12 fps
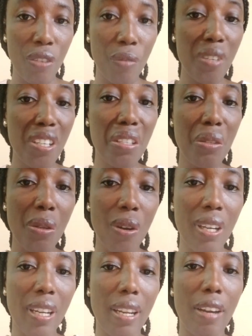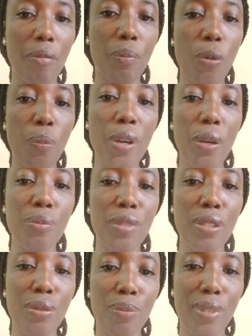It's been a talk that have propelled
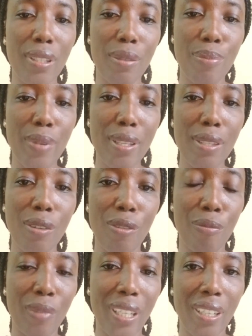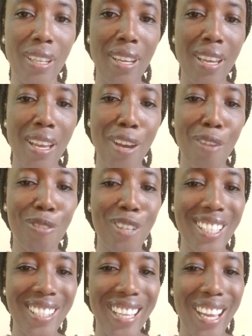me to be the best of me. And for
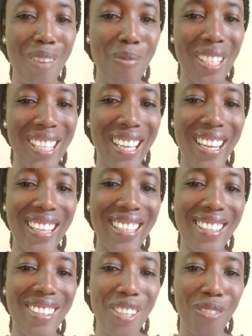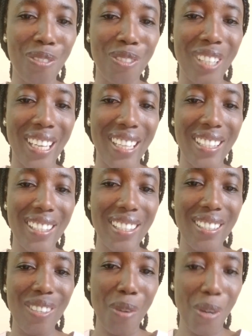this, I am eternally grateful that
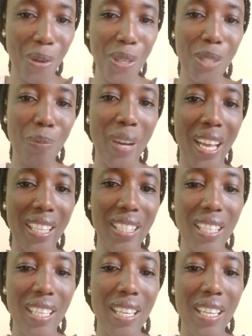we crossed paths.